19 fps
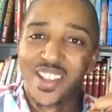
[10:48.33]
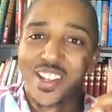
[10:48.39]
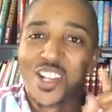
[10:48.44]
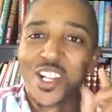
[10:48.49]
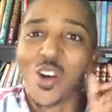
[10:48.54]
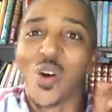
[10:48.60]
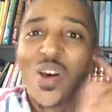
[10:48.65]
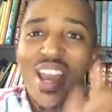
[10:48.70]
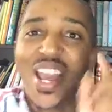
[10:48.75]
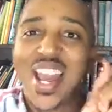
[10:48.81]

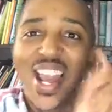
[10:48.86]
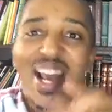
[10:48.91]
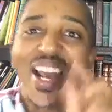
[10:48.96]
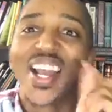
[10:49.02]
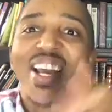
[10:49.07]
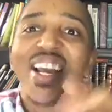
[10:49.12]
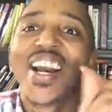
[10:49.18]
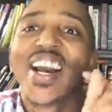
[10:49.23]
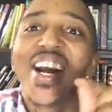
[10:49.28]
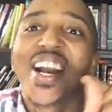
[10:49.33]
go ahead,
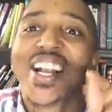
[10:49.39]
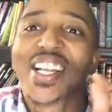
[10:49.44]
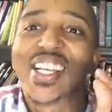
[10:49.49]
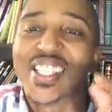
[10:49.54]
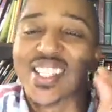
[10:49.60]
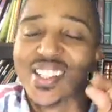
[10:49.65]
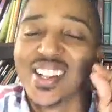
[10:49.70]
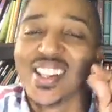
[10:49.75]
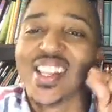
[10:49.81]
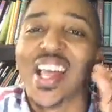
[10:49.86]
click the
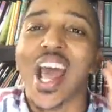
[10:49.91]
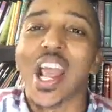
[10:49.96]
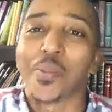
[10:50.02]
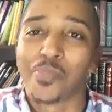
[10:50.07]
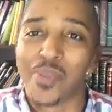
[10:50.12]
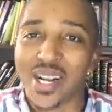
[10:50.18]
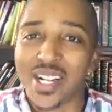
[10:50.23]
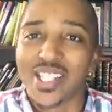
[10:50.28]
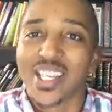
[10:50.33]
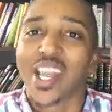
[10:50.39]
little like
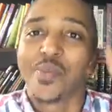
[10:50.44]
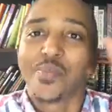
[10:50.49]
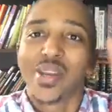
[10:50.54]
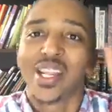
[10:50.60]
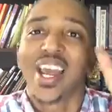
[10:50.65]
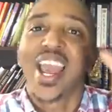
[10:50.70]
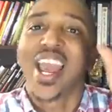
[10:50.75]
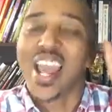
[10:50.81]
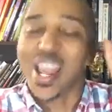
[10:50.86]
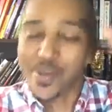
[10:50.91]
button, give me
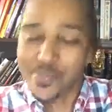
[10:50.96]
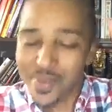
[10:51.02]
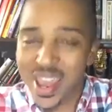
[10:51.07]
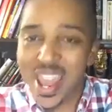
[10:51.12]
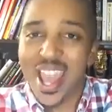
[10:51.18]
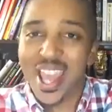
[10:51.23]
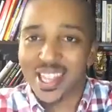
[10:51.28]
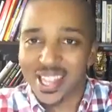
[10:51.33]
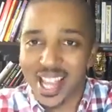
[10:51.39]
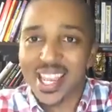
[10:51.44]
the
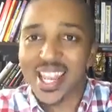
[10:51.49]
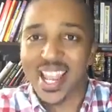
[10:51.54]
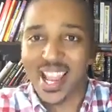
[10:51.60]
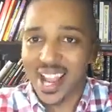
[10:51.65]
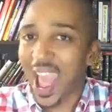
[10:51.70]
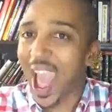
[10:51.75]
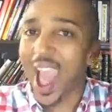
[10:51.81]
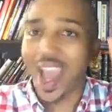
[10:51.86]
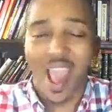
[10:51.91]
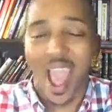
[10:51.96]
amen. Like, yeah,
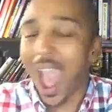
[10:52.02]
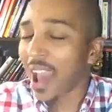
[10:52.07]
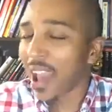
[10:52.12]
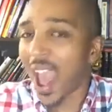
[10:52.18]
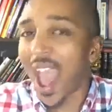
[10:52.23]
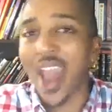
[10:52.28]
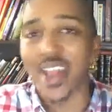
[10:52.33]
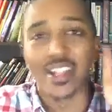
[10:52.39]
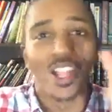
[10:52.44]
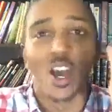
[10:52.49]
I,
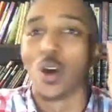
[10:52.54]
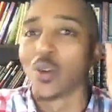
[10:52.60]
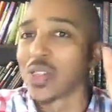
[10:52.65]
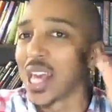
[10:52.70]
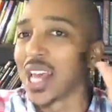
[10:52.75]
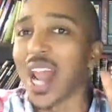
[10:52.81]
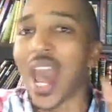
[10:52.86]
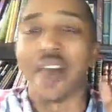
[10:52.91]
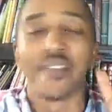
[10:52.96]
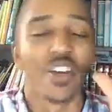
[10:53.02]
I, I know
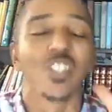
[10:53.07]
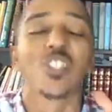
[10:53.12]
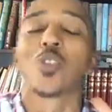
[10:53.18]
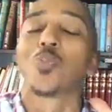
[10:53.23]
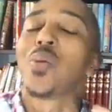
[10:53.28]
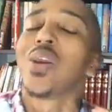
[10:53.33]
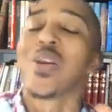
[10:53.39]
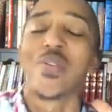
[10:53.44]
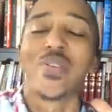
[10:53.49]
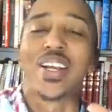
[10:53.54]
that. I've
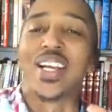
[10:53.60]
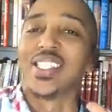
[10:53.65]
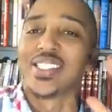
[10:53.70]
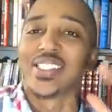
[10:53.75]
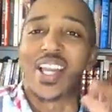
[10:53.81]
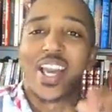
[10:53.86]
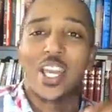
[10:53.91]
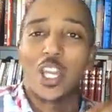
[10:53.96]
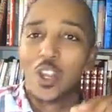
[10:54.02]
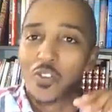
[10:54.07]
experienced
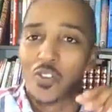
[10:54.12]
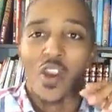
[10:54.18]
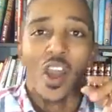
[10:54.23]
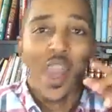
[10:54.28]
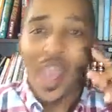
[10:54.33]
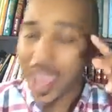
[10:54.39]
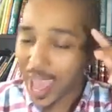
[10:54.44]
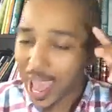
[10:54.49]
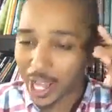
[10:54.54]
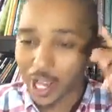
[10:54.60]
that. You've
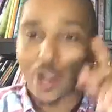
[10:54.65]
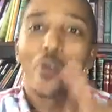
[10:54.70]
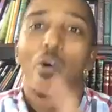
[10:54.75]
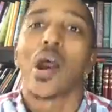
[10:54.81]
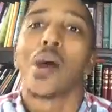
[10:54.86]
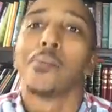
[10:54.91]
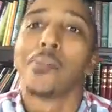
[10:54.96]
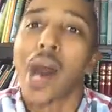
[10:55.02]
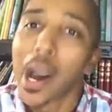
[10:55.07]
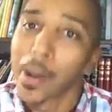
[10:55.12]
had a
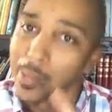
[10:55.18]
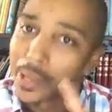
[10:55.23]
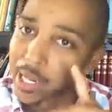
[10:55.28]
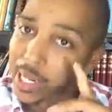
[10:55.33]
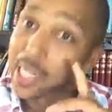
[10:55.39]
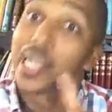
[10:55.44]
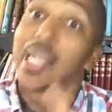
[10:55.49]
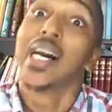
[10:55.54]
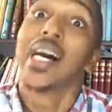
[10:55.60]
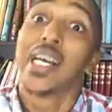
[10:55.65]
grandmama,
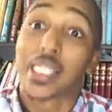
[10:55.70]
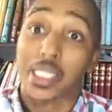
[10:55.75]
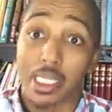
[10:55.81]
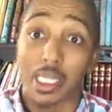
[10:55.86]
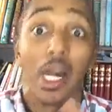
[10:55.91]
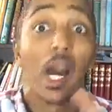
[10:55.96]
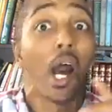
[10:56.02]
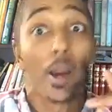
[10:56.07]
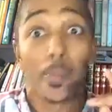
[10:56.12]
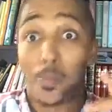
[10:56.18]
an usher,
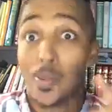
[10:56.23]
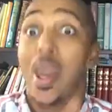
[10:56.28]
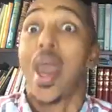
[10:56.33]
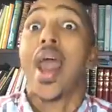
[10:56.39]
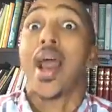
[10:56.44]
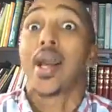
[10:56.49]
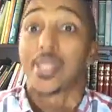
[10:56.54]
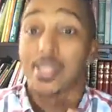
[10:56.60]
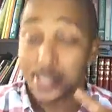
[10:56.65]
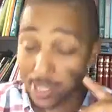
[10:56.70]
a
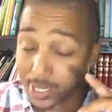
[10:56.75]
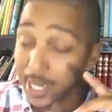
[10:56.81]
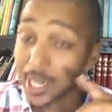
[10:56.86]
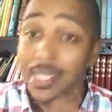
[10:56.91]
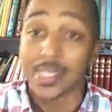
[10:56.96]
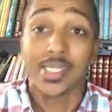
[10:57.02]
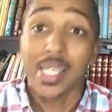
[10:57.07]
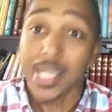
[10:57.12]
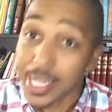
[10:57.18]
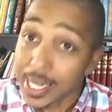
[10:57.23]
pastor, a
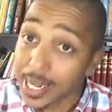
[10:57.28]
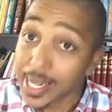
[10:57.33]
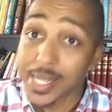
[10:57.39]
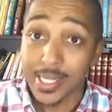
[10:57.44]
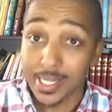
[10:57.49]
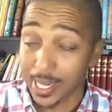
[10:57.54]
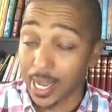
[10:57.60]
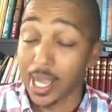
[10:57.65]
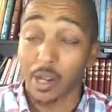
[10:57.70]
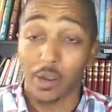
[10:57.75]
deacon
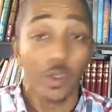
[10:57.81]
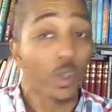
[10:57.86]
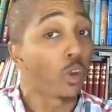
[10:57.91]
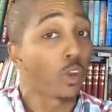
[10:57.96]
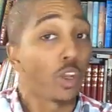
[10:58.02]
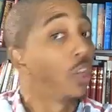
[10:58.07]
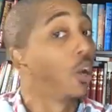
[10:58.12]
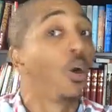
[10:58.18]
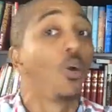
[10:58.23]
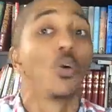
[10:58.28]
tell you,
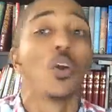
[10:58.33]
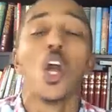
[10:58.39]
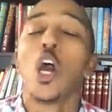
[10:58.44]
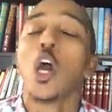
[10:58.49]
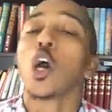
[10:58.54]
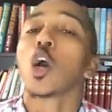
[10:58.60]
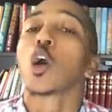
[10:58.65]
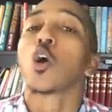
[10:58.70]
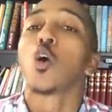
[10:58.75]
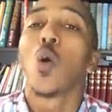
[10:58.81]
you don't
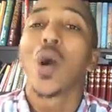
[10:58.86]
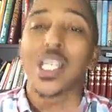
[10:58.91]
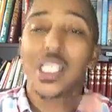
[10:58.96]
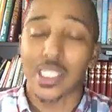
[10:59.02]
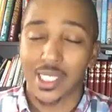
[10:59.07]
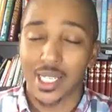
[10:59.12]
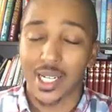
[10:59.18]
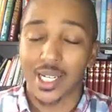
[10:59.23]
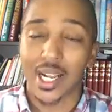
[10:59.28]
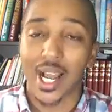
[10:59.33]

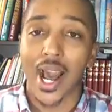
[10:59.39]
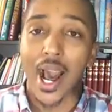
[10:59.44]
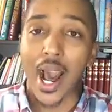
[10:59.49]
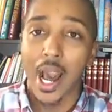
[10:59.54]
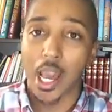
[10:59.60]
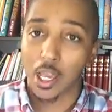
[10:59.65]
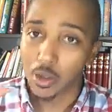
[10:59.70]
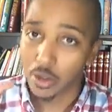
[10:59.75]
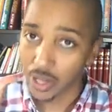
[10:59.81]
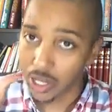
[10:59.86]
question God.
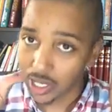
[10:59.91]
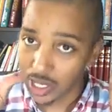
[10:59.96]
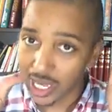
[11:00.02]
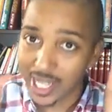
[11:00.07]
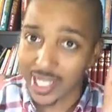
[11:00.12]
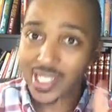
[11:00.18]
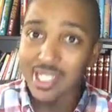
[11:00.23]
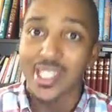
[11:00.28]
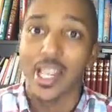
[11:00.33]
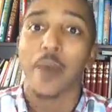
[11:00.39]
You just
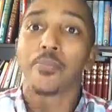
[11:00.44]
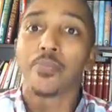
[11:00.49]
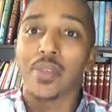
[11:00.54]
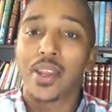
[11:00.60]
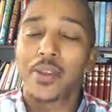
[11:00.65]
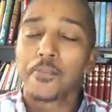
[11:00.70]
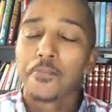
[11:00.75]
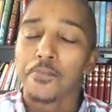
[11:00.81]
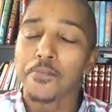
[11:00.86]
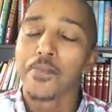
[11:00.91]
accept
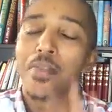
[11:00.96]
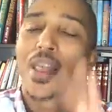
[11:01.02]
it